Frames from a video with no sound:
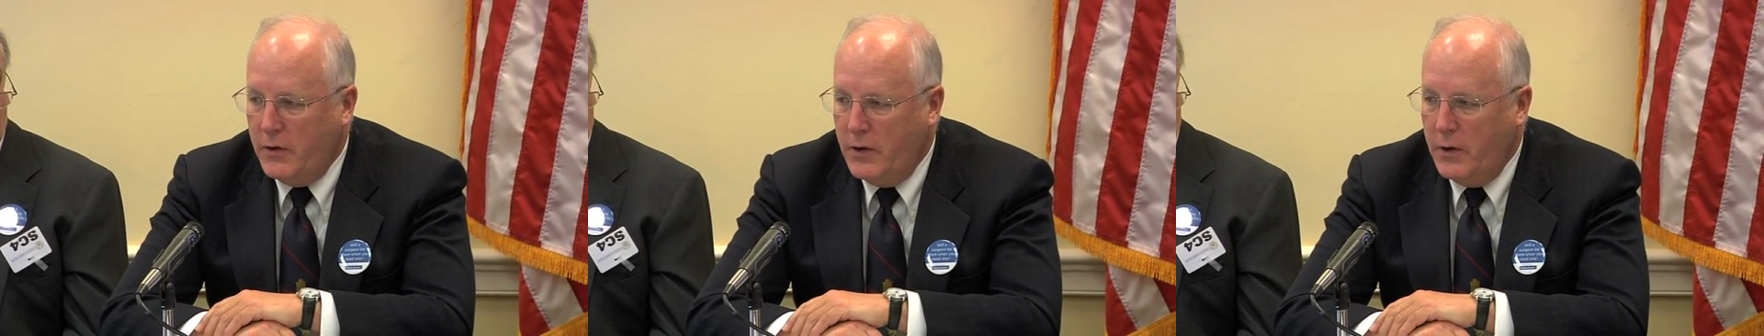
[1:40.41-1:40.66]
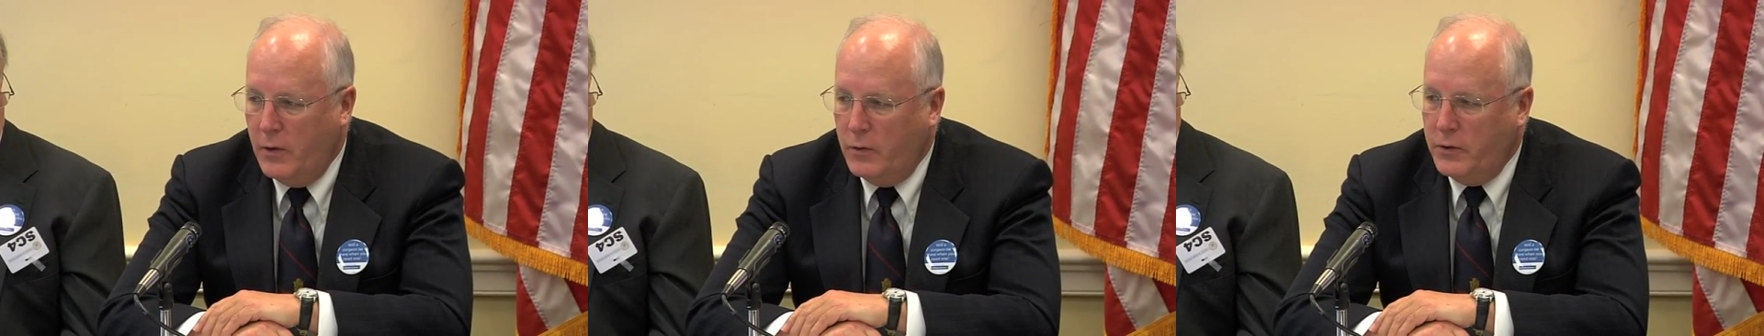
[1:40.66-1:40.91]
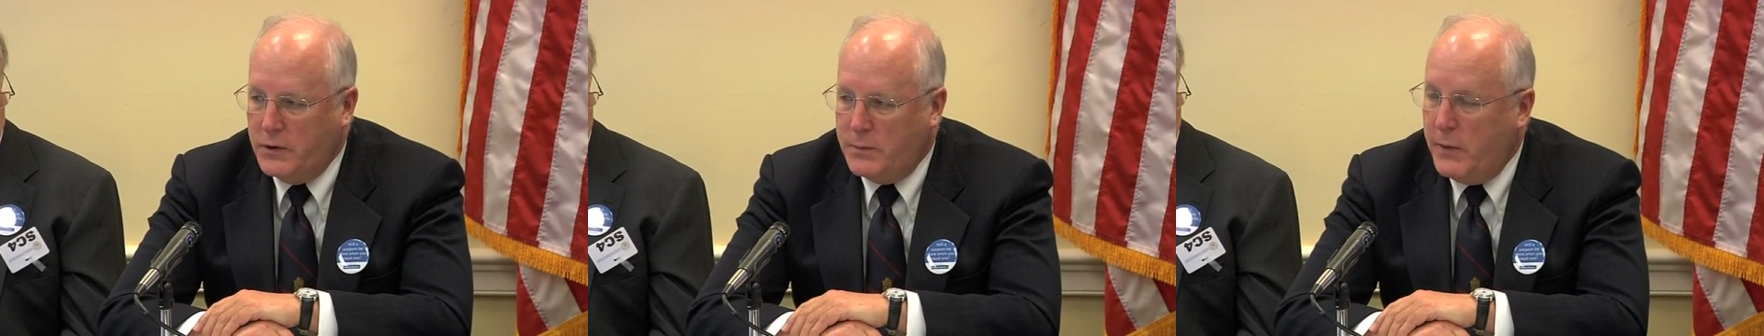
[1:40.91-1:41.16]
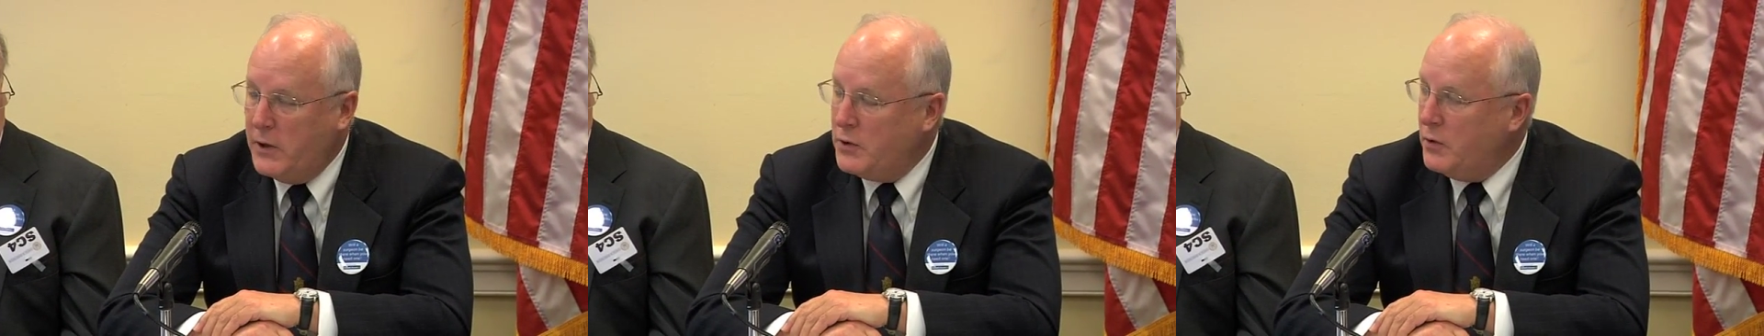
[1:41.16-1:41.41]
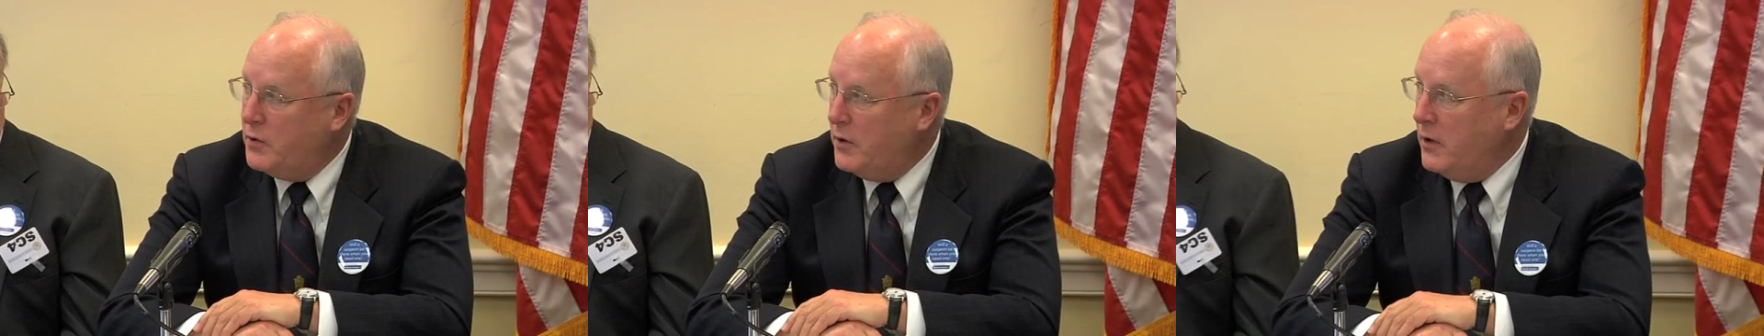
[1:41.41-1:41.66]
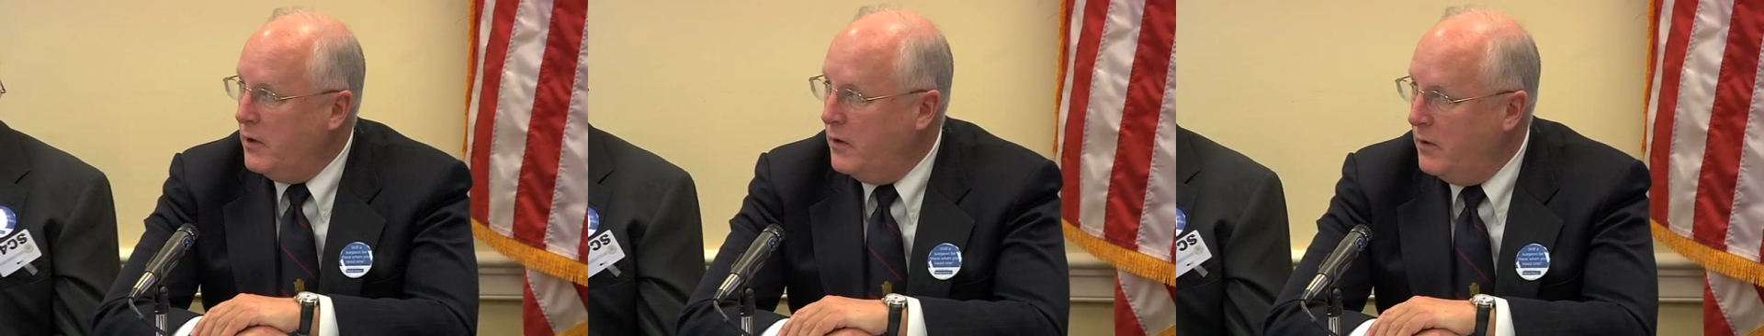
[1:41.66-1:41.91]
The only
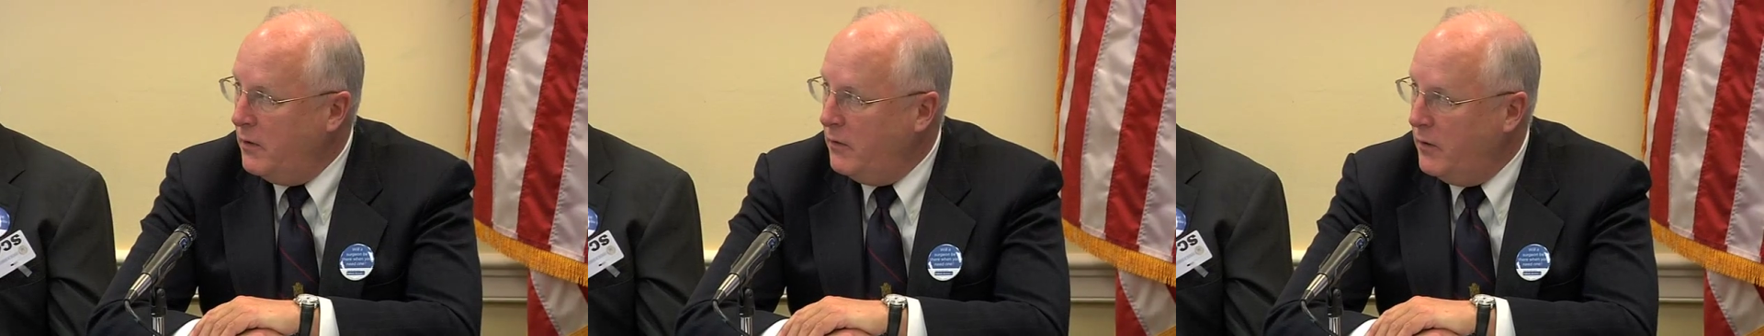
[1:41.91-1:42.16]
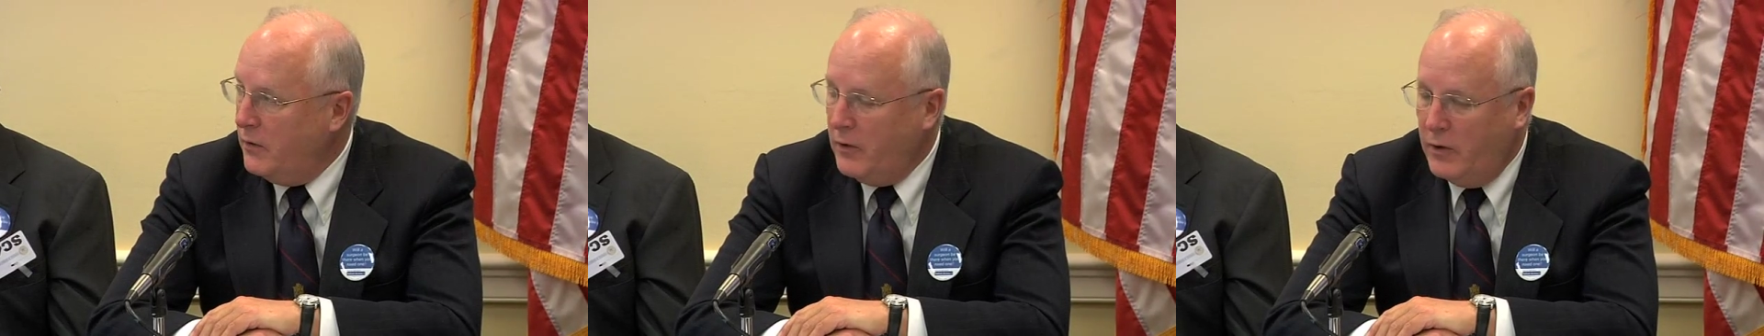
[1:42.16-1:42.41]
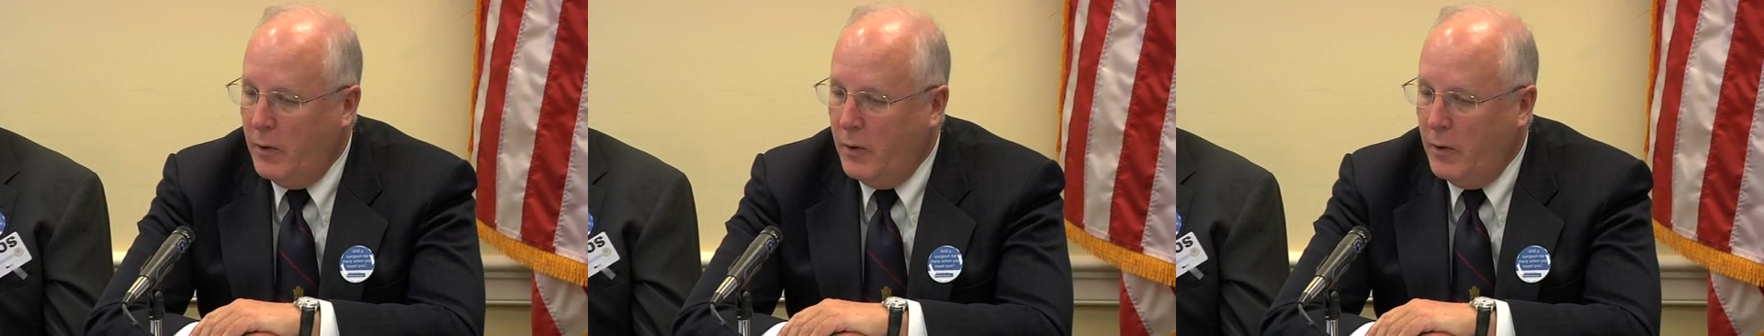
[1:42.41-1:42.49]
specialty that the